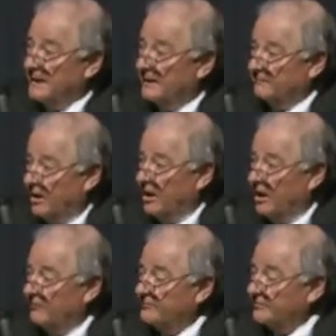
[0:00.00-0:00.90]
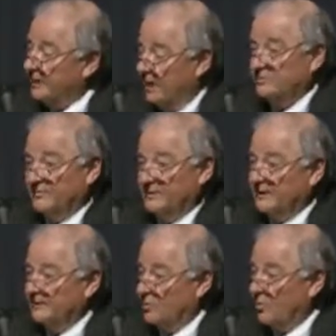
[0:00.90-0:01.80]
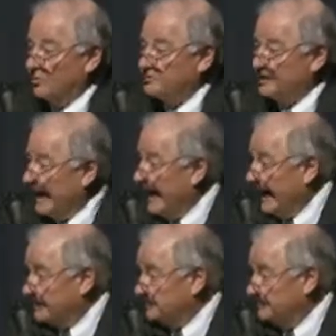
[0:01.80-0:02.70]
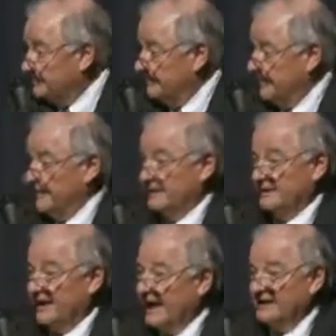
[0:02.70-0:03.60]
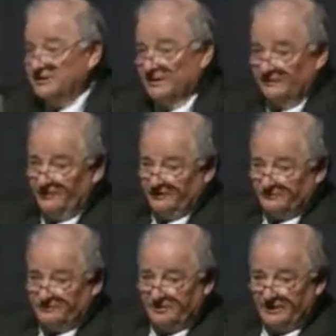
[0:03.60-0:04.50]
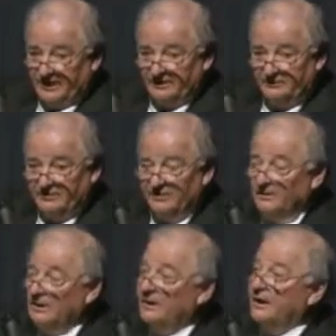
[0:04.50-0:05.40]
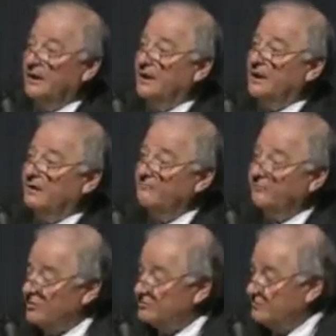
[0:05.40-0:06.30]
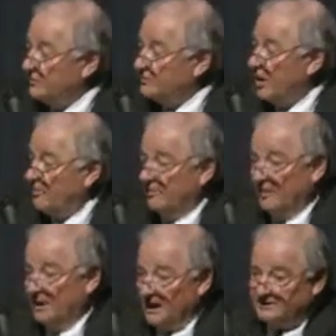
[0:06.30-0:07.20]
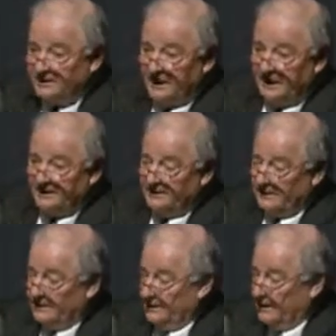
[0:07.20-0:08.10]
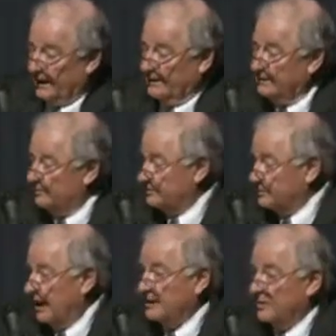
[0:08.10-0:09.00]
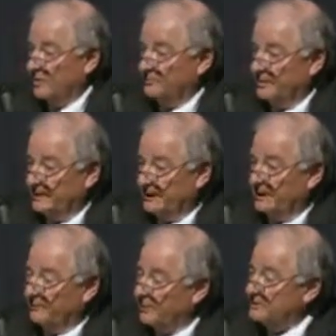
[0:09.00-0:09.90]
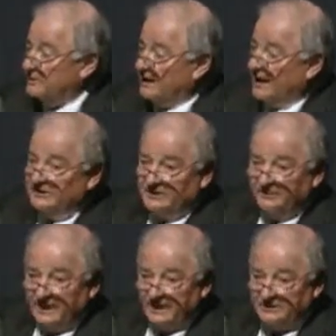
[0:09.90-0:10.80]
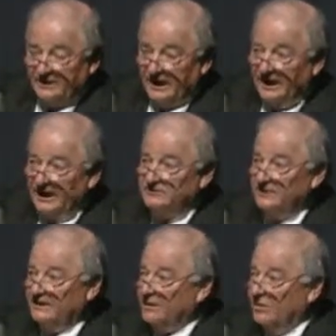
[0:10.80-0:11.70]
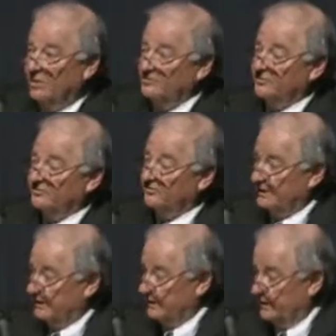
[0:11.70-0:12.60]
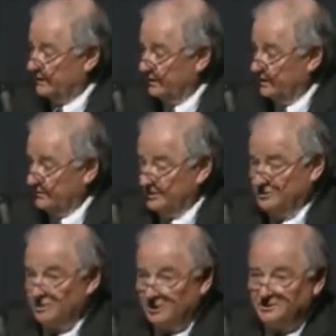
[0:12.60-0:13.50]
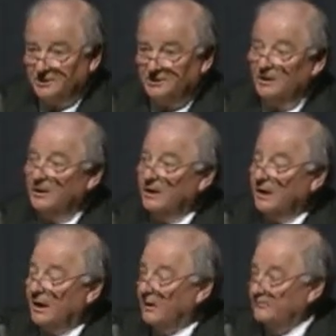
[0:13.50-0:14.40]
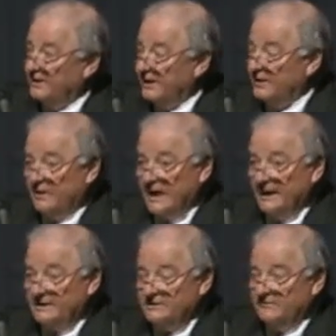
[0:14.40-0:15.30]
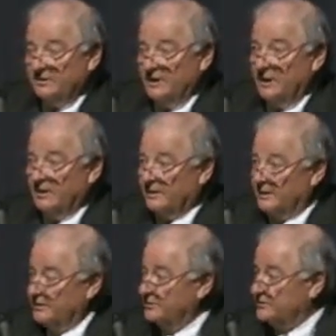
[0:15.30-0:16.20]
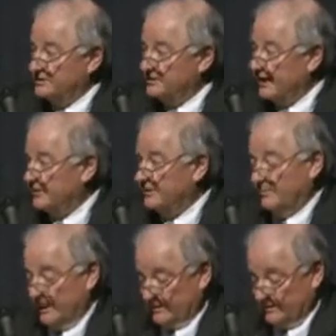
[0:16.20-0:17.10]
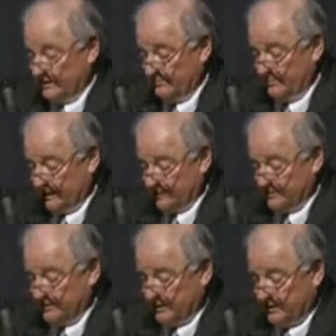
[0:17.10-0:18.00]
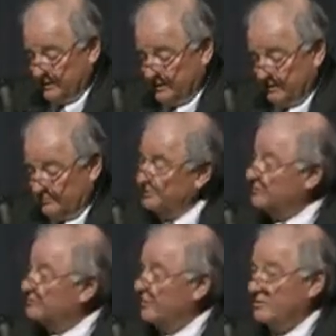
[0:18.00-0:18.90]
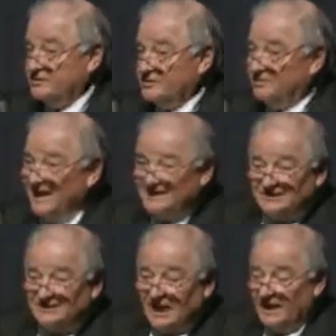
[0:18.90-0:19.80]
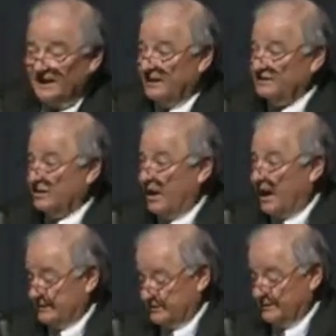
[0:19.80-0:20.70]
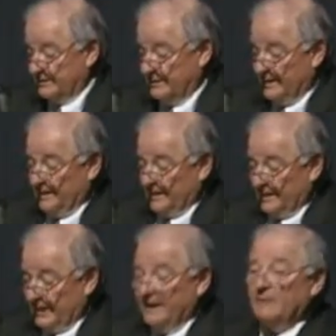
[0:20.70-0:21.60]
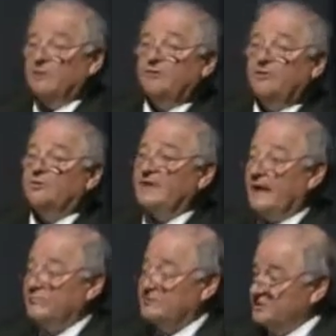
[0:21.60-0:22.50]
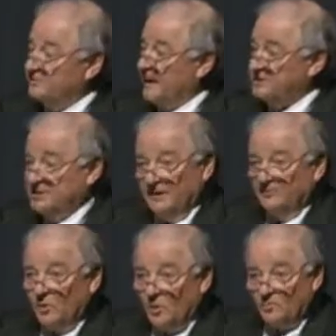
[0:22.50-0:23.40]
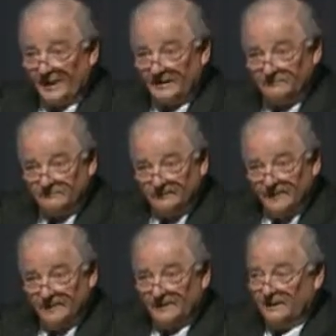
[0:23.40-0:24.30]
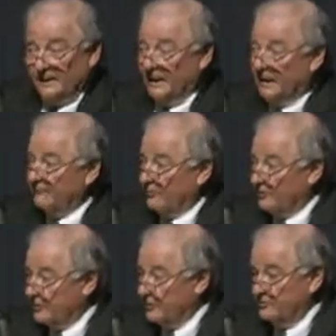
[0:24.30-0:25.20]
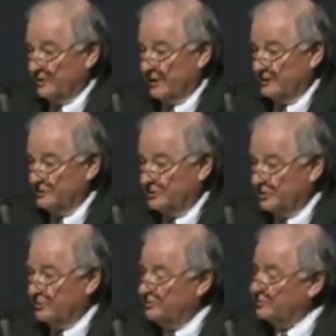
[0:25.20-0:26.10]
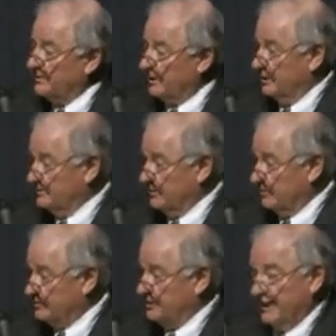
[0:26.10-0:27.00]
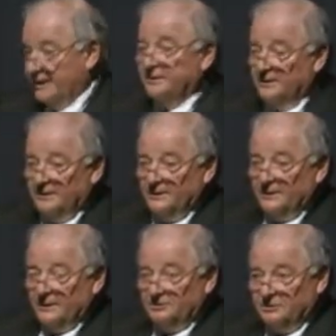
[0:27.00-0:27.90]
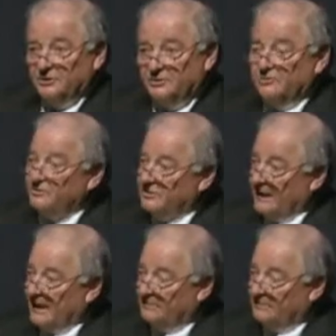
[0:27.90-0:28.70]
involved, ultimately, of course, gassing the victims to death, first with carbon monoxide and then with Zyklon B, a prussic acid-based gas that causes the destruction of the inner linings of the lung and induces death in about 10 minutes. It was used first as a pesticide against lice, and Himmler thought that was especially appropriate for the use against Jews, because Himmler said Jews,